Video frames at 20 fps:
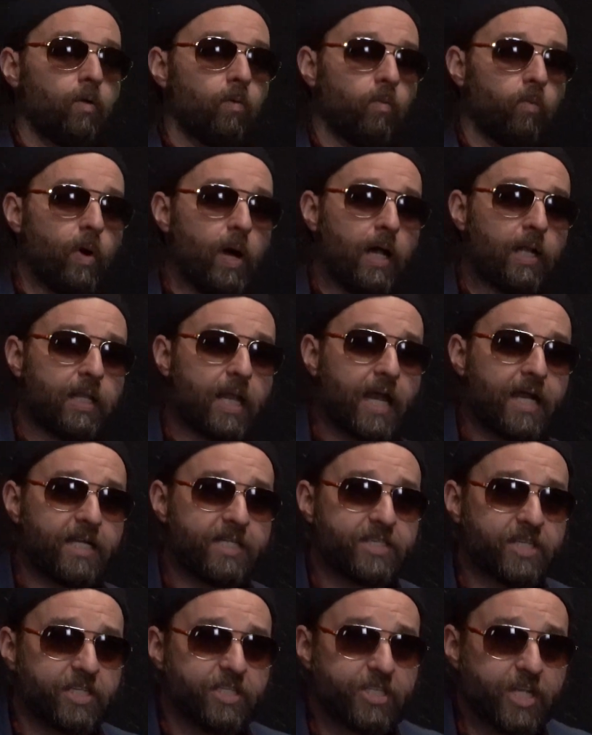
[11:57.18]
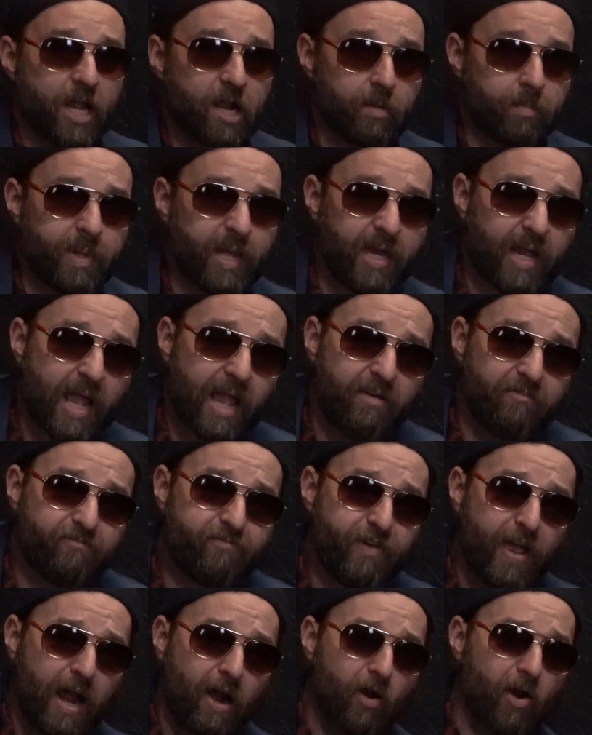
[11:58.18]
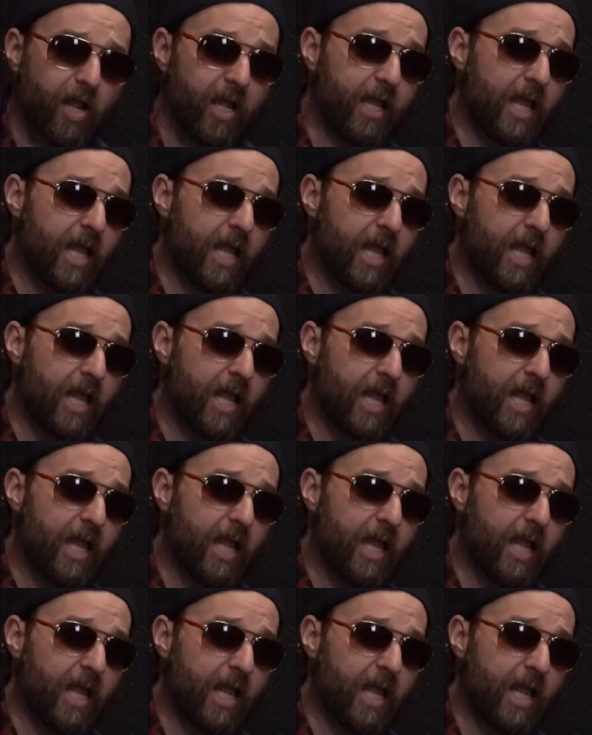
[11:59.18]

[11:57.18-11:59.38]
Well, ladies and gentlemen, a very